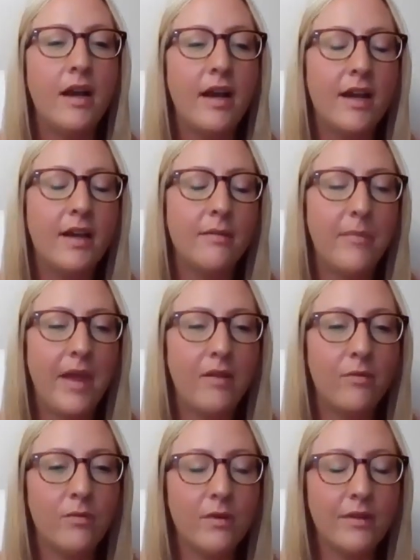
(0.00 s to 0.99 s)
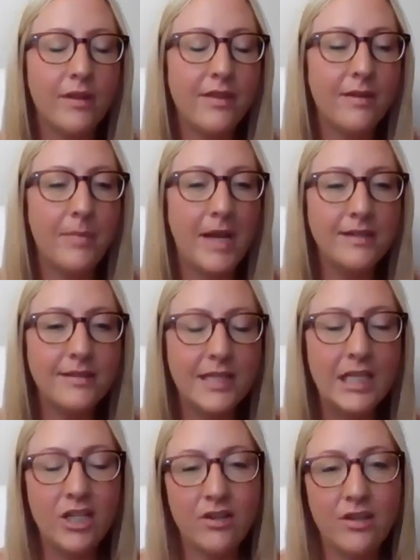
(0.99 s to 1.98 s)
And really the best
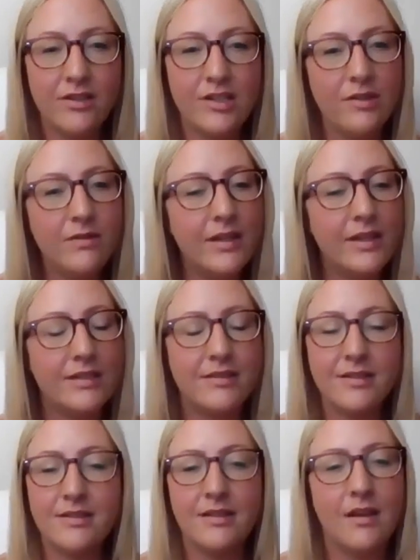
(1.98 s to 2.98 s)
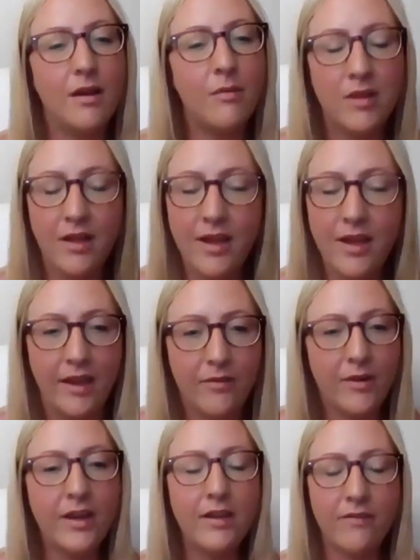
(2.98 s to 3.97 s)
thing you can do is just apply, right?